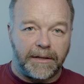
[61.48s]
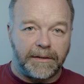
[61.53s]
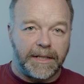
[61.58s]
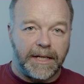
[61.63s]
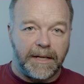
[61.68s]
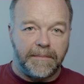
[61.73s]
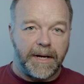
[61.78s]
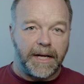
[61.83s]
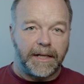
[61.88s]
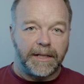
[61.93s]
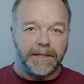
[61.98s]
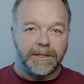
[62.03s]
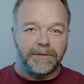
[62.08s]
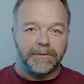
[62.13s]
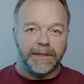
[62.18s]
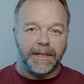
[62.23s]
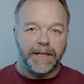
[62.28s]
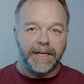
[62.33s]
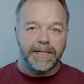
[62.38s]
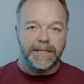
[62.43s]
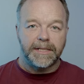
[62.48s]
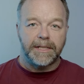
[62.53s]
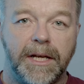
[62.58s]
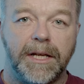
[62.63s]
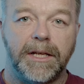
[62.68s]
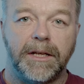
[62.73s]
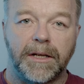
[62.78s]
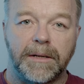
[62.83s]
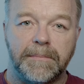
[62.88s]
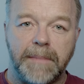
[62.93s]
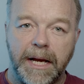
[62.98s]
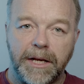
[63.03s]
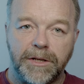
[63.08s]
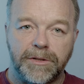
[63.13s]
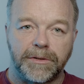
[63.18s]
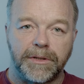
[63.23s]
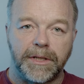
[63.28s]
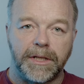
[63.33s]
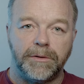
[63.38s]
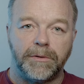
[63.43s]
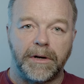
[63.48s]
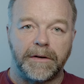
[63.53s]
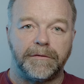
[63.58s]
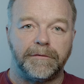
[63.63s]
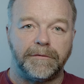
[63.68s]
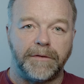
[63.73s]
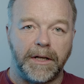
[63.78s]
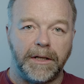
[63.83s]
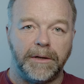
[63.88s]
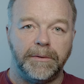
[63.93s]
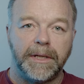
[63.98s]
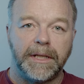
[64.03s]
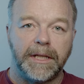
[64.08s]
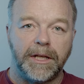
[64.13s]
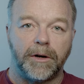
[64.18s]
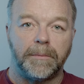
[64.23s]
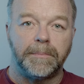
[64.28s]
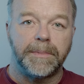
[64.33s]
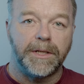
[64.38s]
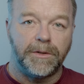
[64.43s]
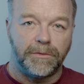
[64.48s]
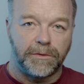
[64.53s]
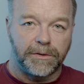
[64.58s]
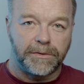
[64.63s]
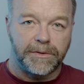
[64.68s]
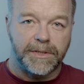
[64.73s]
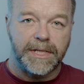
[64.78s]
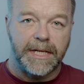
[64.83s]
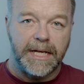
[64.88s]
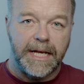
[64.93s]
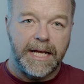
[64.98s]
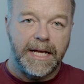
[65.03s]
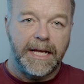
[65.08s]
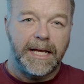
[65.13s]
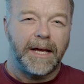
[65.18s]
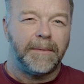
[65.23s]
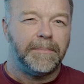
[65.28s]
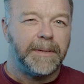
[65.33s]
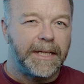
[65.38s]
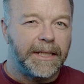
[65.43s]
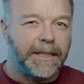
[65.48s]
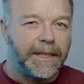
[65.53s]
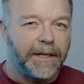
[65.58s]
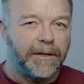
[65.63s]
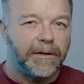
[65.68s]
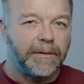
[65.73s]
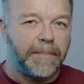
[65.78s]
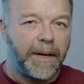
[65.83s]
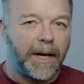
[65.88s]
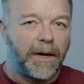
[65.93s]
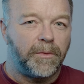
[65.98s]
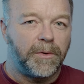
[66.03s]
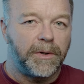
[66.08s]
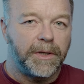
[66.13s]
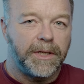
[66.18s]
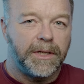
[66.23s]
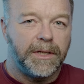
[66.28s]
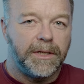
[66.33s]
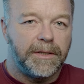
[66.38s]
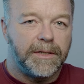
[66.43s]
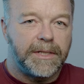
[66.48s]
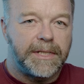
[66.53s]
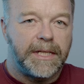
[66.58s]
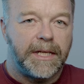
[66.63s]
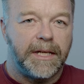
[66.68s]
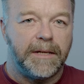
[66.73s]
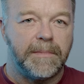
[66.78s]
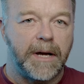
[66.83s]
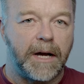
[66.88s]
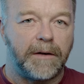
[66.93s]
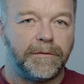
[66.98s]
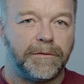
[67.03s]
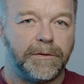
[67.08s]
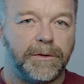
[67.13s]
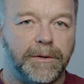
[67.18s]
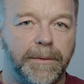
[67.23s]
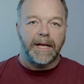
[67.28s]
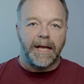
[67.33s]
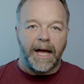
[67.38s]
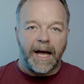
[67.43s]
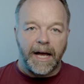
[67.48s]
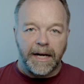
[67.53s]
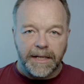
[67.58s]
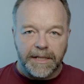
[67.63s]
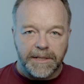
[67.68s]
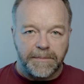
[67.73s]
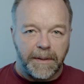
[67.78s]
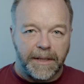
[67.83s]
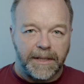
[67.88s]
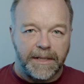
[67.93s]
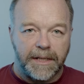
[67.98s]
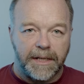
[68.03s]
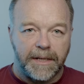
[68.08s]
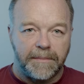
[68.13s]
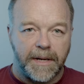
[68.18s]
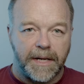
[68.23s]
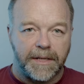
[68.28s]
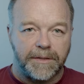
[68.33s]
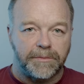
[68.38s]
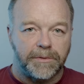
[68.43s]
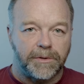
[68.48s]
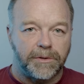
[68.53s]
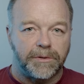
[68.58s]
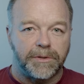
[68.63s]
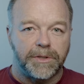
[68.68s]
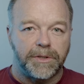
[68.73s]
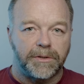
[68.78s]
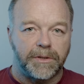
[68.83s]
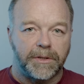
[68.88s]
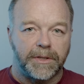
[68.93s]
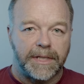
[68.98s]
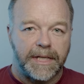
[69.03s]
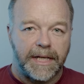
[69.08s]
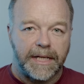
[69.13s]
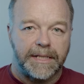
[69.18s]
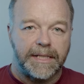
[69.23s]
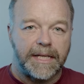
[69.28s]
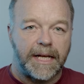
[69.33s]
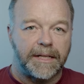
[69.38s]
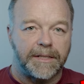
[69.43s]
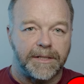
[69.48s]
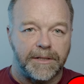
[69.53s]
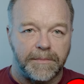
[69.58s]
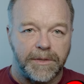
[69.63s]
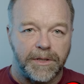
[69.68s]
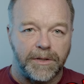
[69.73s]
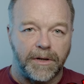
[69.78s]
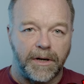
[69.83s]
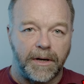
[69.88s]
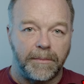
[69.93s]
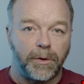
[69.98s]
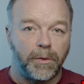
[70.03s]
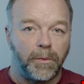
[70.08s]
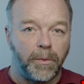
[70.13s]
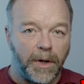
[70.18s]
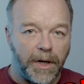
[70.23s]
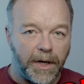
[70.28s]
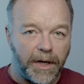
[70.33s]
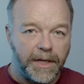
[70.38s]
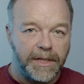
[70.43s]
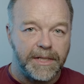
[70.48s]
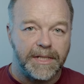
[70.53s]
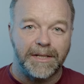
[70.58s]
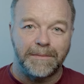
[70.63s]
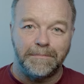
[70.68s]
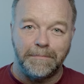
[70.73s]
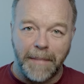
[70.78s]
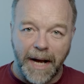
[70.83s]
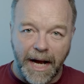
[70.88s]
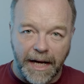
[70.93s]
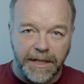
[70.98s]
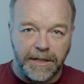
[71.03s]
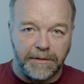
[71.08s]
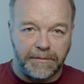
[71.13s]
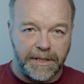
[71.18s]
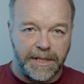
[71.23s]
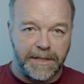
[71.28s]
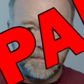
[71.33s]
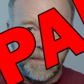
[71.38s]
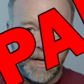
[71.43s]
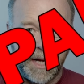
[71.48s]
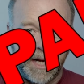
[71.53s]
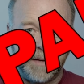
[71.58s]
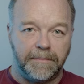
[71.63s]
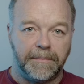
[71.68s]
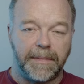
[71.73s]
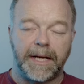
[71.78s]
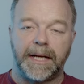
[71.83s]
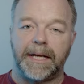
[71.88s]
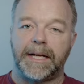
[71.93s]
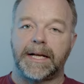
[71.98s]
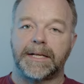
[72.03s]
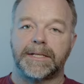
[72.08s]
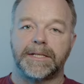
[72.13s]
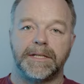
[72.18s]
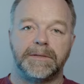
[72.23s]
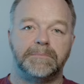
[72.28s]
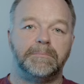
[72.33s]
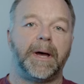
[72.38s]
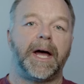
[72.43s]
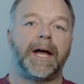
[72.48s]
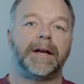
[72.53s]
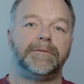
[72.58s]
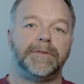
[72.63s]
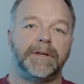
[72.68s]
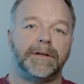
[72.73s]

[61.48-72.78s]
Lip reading: email into a list. You've got to make sure that you are following the opt-in rules and be clear about what you use the email for. Unexpected emails will cause your contacts to unsubscribe or worse, mark you as spam, and that's just bad for your